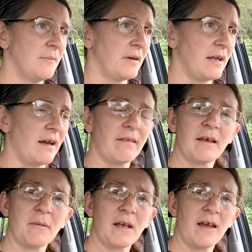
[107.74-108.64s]
But yeah, I
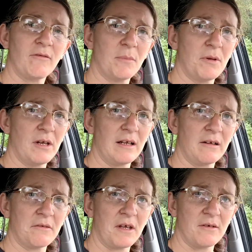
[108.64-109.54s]
think I'm going to have to put a
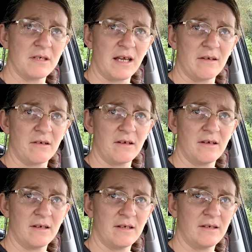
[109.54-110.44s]
little note out,
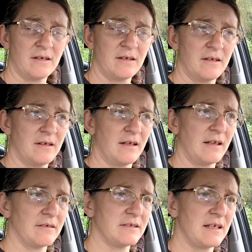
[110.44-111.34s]

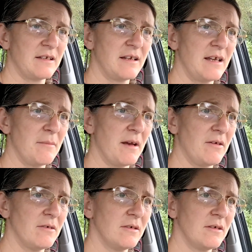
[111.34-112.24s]
send an
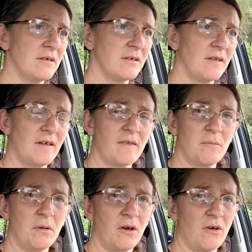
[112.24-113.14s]
email to the other
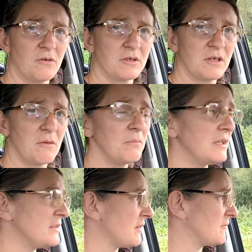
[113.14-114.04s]
plot holders going,
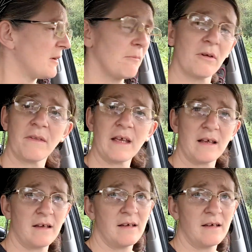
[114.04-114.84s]
please don't dump on that